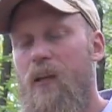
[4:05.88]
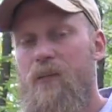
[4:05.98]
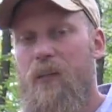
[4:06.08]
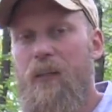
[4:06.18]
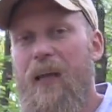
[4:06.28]

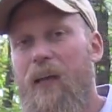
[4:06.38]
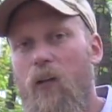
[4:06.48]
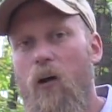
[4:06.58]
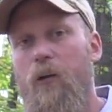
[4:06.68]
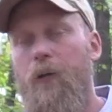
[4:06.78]
it's going to take
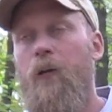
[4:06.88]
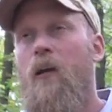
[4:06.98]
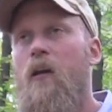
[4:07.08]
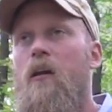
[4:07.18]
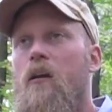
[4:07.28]
longer.
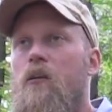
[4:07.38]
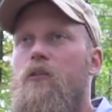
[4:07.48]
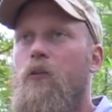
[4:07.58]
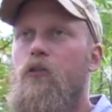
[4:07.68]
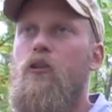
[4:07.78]

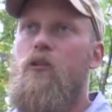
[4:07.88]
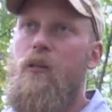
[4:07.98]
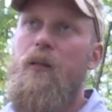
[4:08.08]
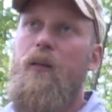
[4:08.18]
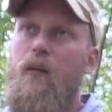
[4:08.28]
So just
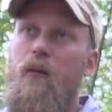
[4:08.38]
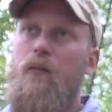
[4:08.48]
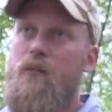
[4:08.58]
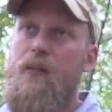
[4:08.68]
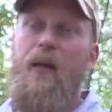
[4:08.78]
sit
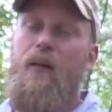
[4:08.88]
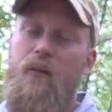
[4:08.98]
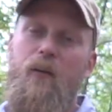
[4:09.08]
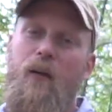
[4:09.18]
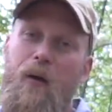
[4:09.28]

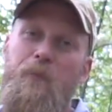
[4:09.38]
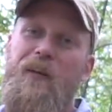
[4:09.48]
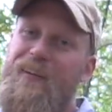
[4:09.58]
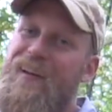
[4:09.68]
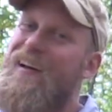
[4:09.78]
stand, I mean,